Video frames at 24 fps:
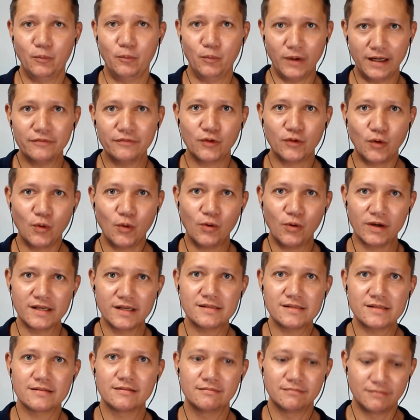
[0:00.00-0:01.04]
Well, of
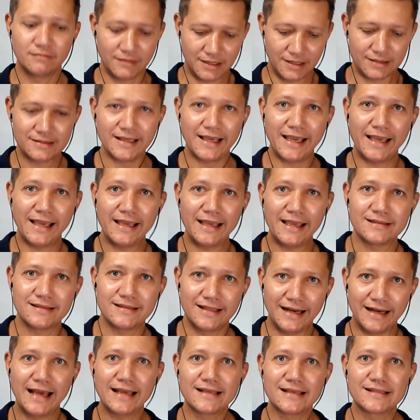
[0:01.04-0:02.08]
course, this
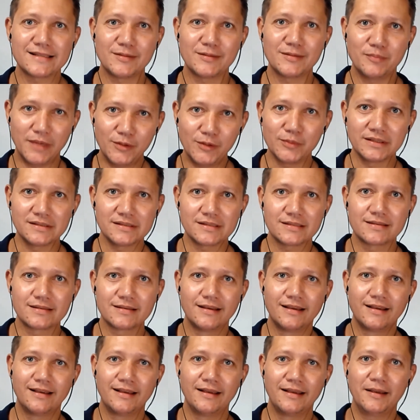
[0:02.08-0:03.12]
is the last
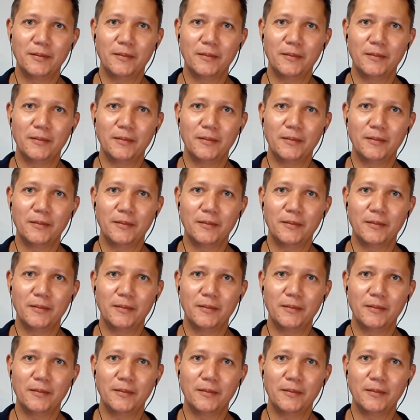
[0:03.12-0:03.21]
moment,